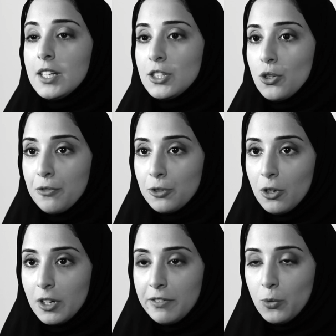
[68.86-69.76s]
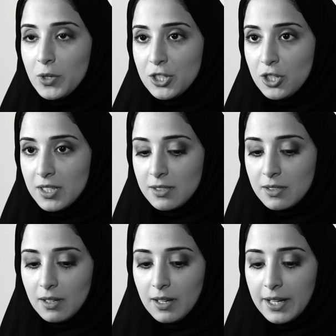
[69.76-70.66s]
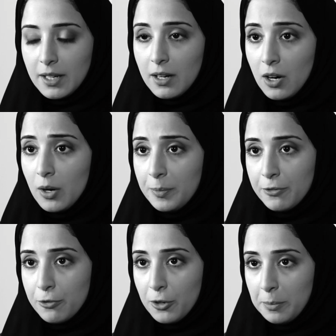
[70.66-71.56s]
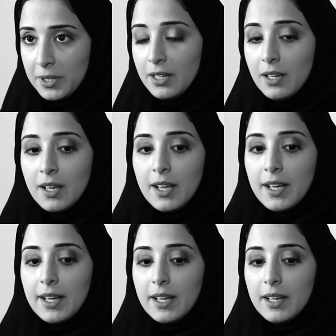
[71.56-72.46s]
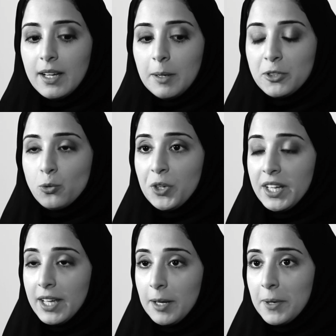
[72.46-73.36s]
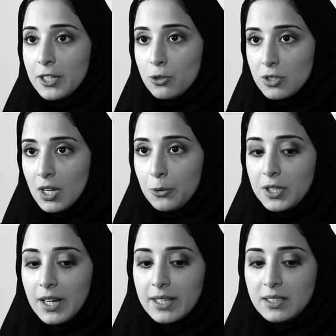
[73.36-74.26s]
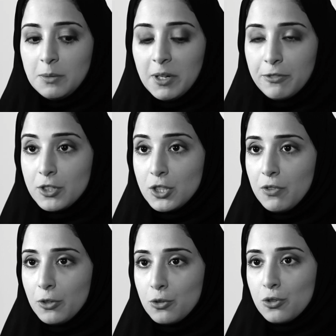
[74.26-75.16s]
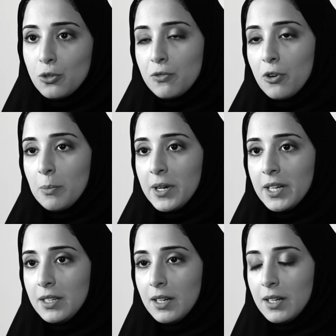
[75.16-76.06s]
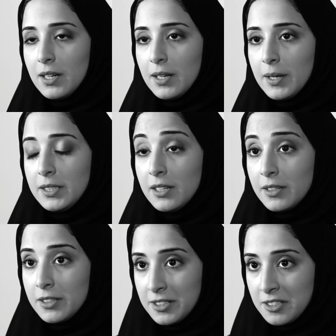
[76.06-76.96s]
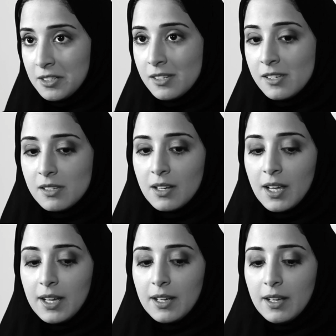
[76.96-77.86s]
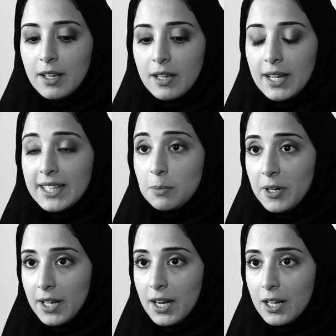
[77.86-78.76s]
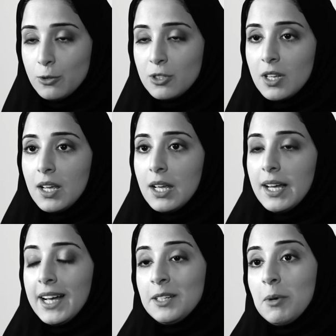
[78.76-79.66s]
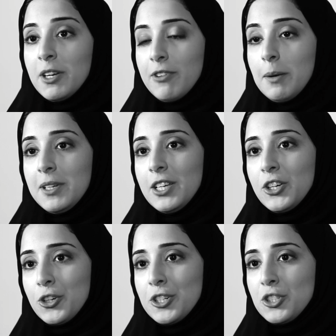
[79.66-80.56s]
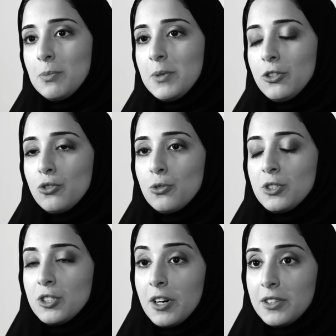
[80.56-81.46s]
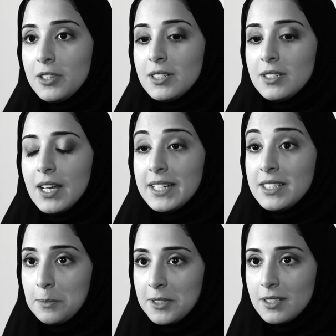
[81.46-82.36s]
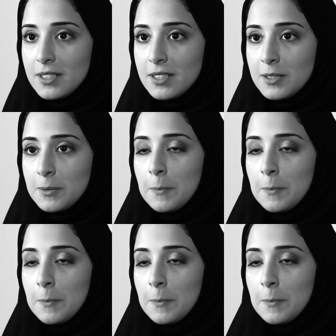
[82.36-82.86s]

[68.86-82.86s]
So photography was just like a hobby for me, but when I came back to Saudi, I did my first photo shoot for my young cousins at my house, and my family encouraged me to start this as a business.